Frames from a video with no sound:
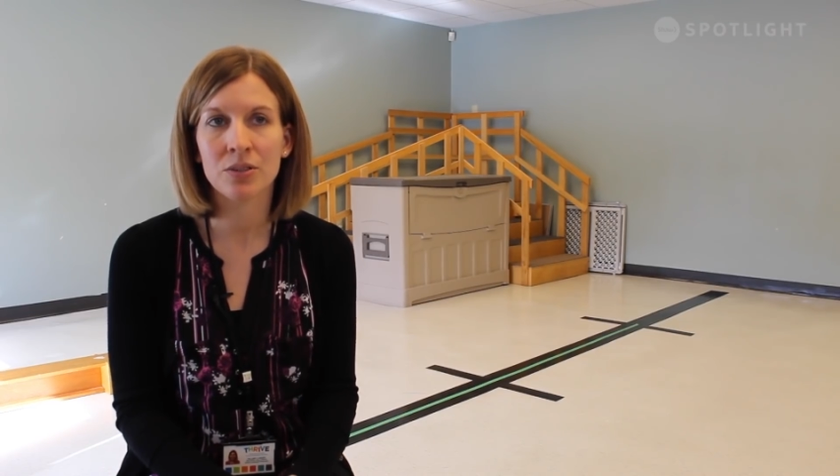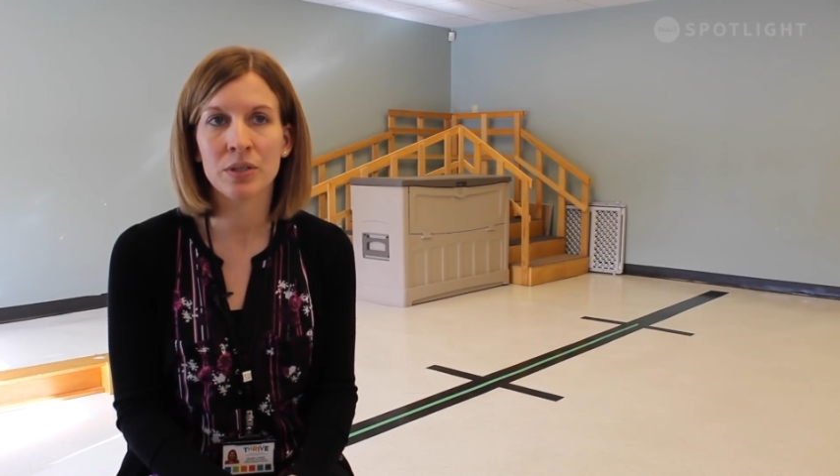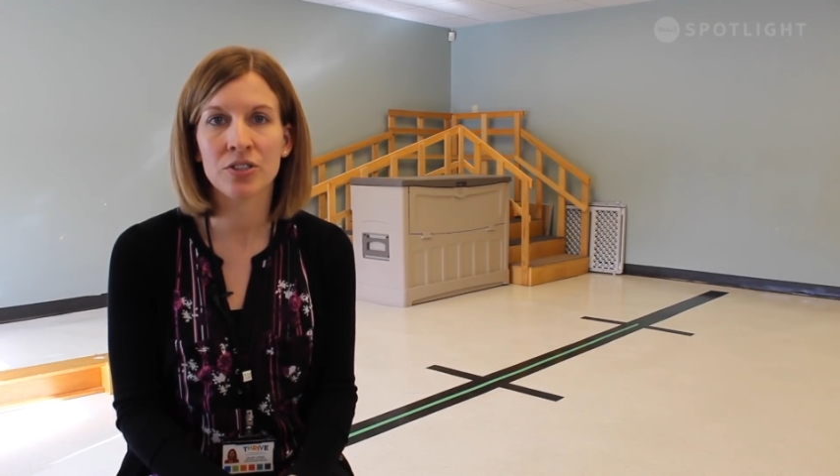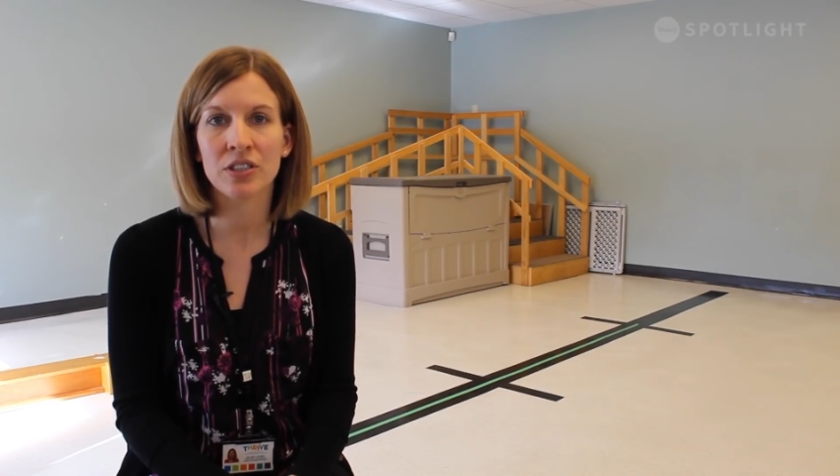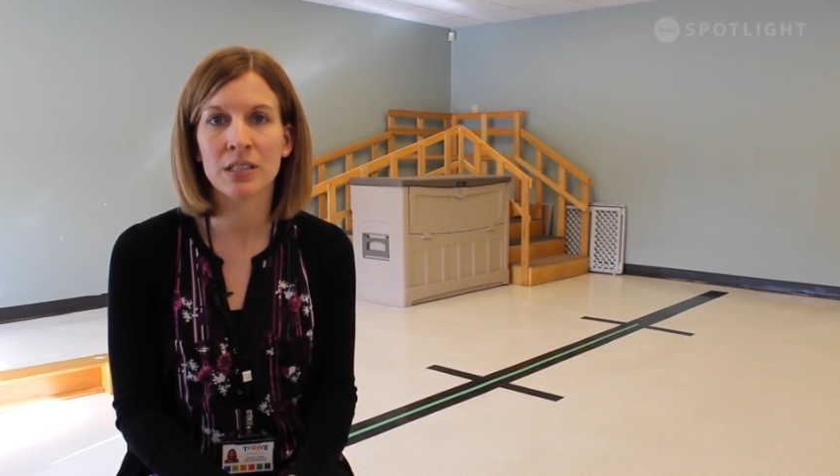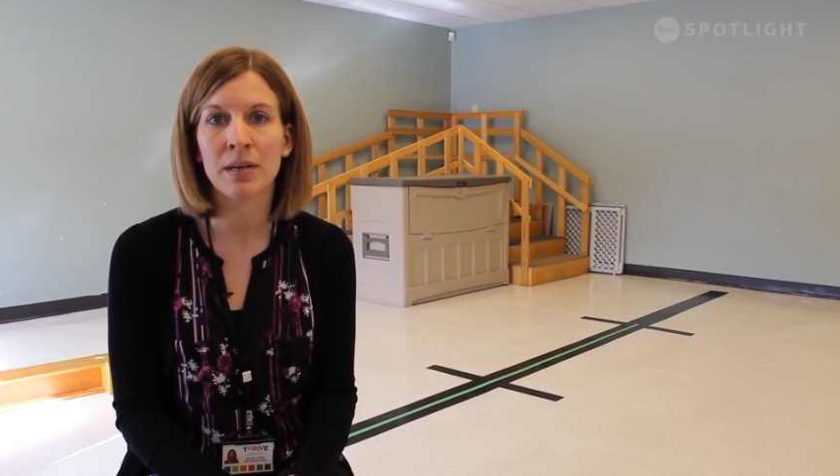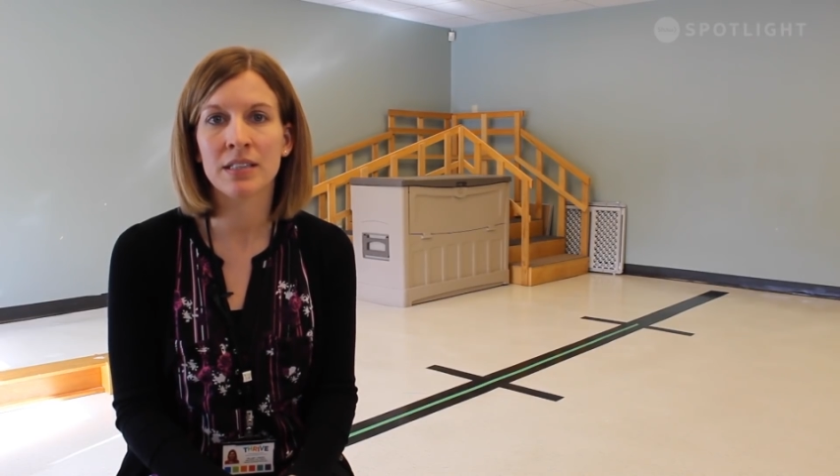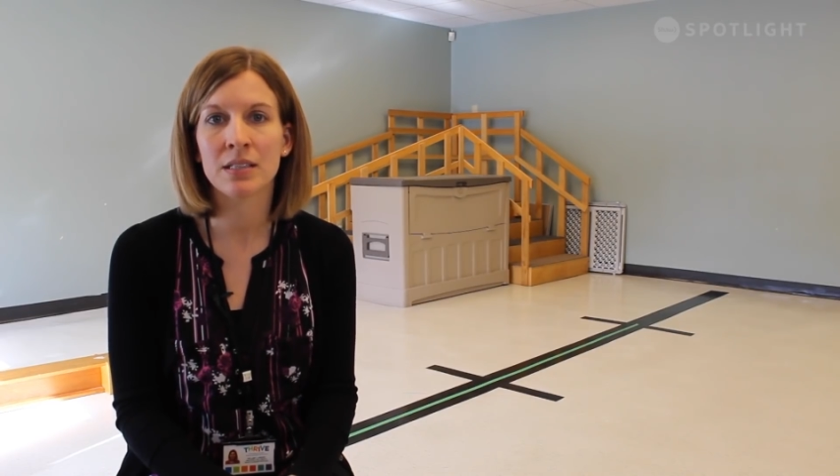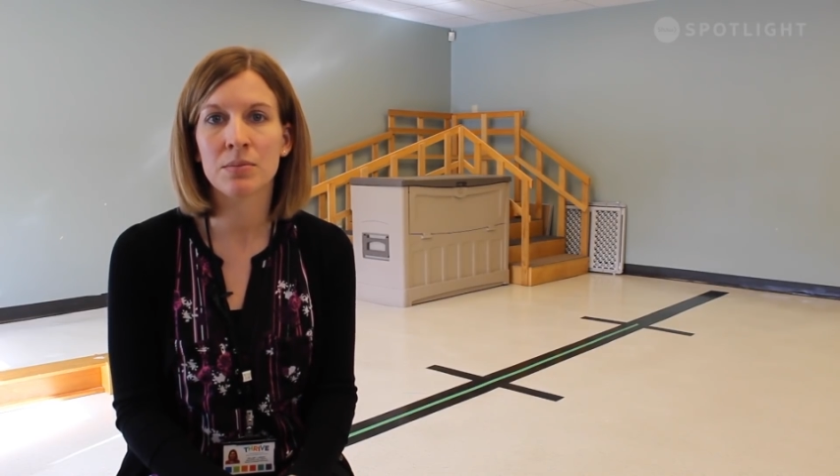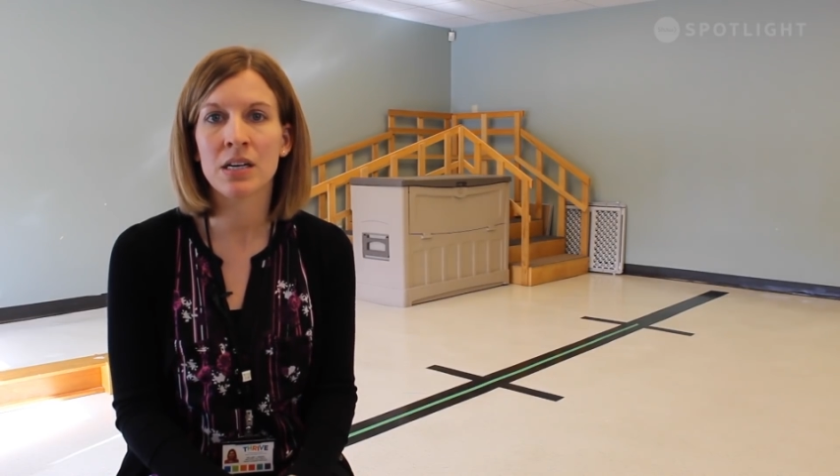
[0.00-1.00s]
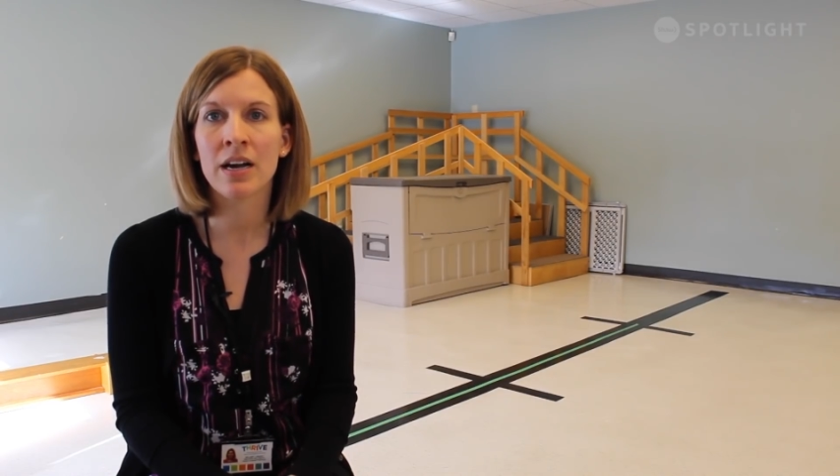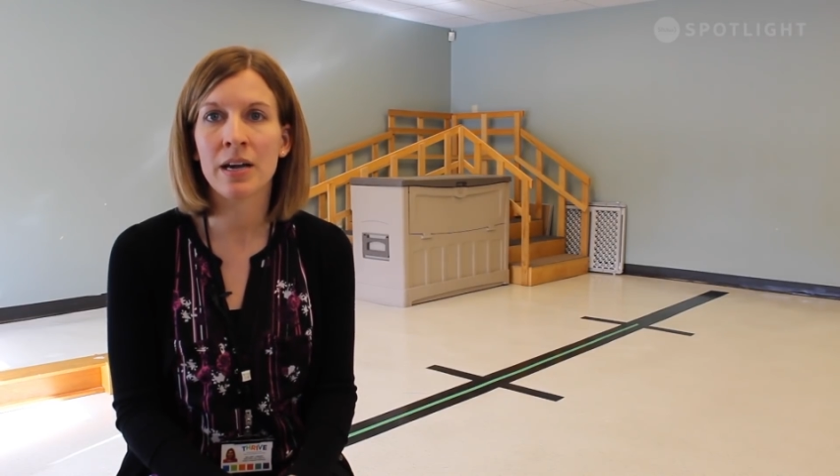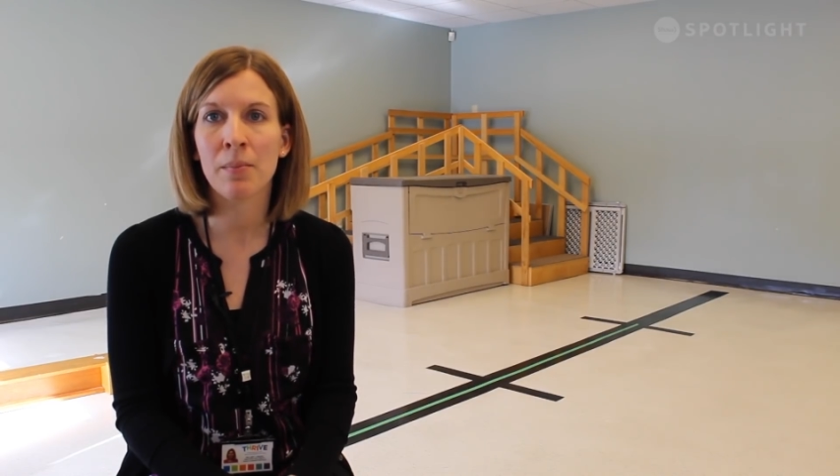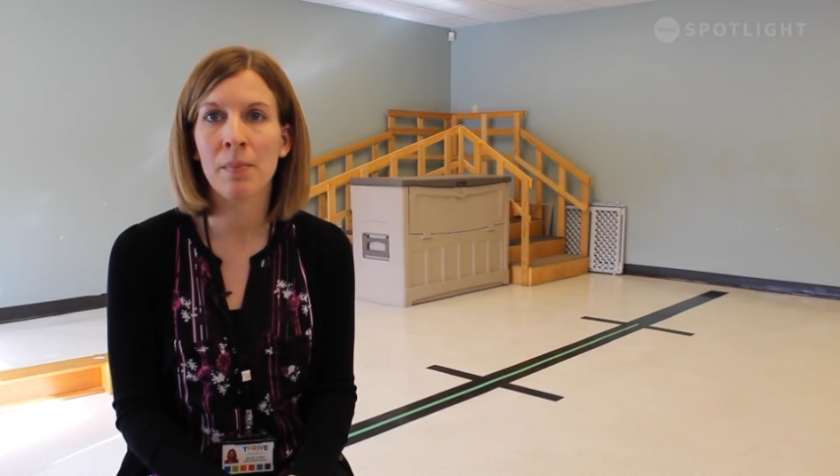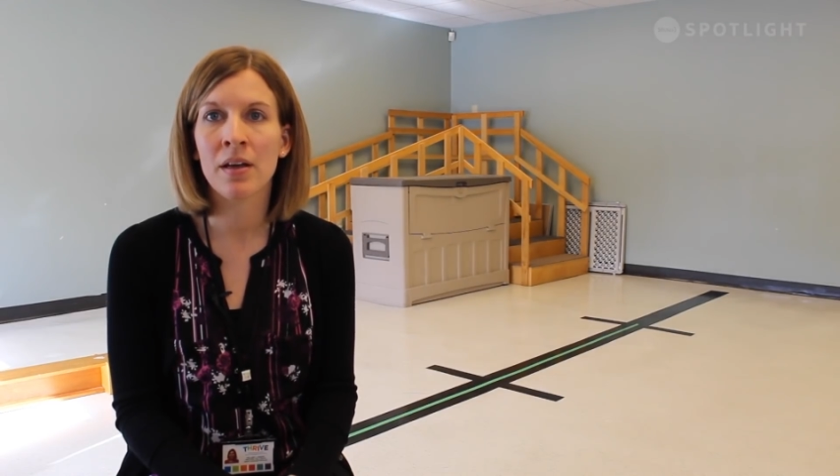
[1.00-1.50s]
So we usually spend some
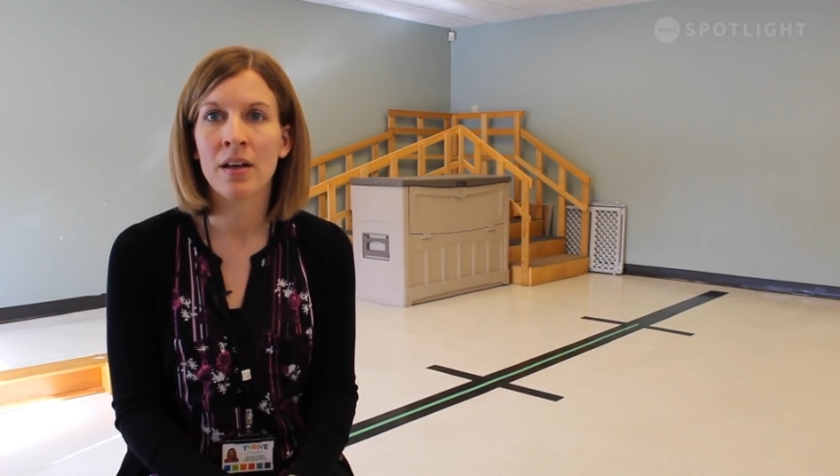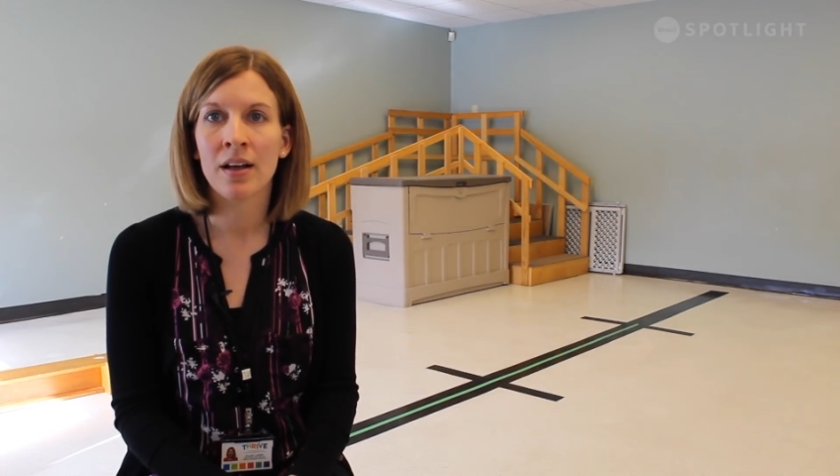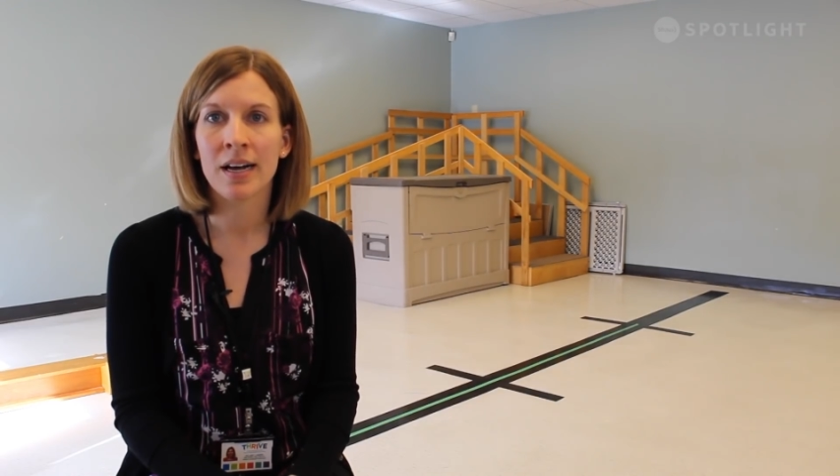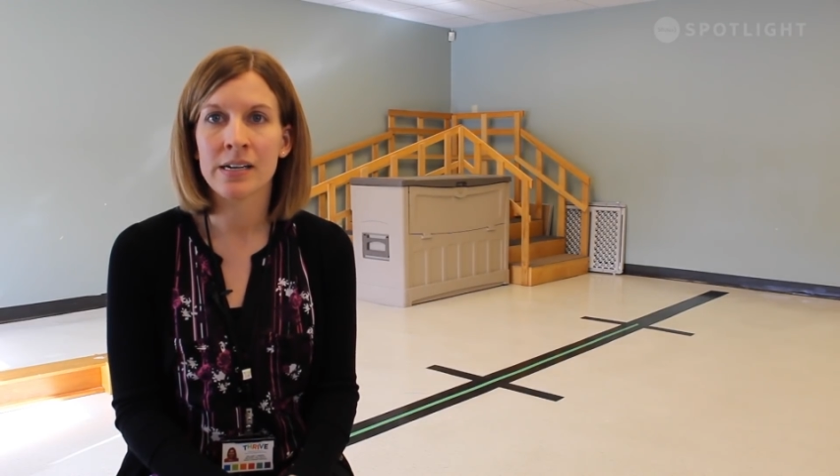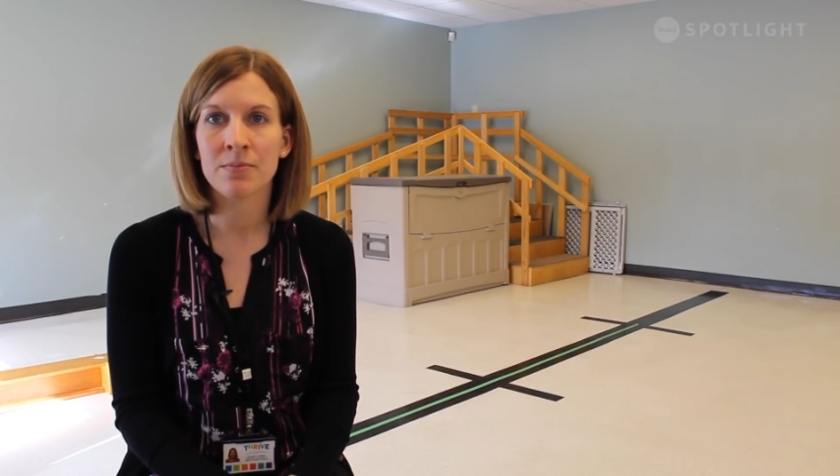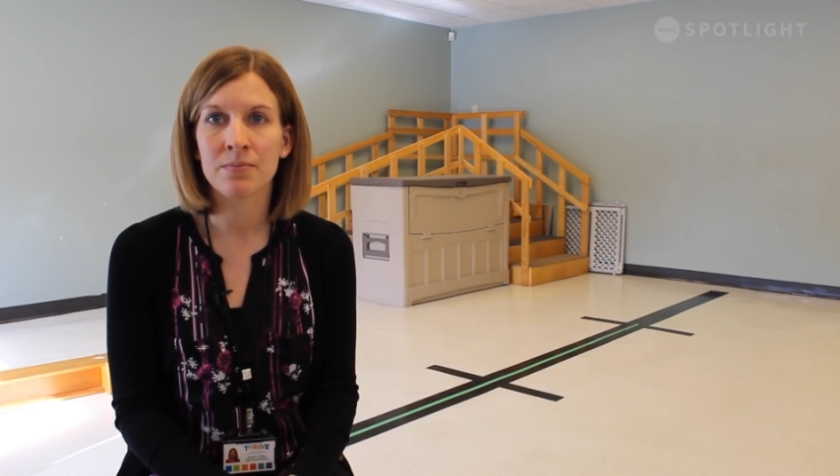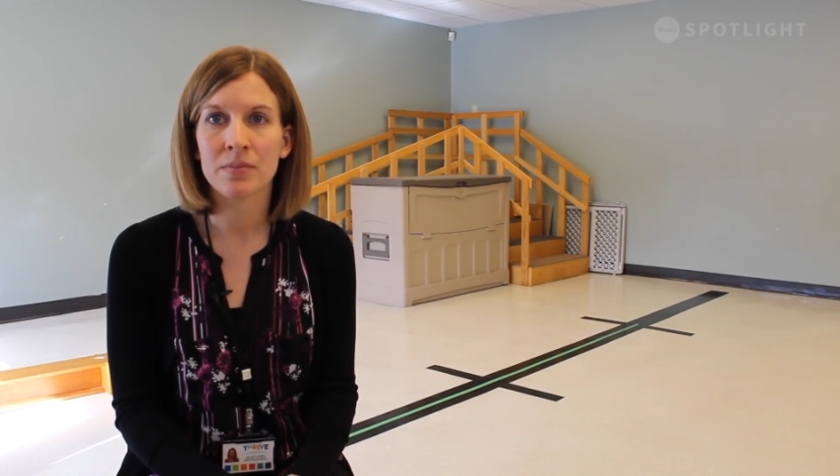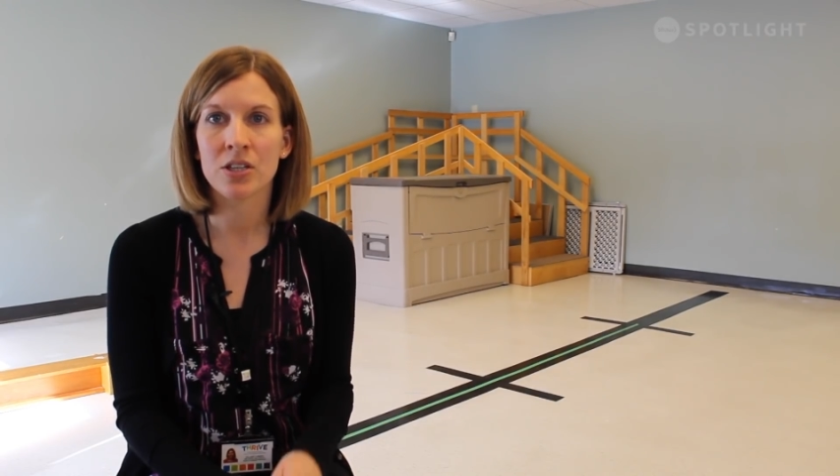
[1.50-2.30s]
time um,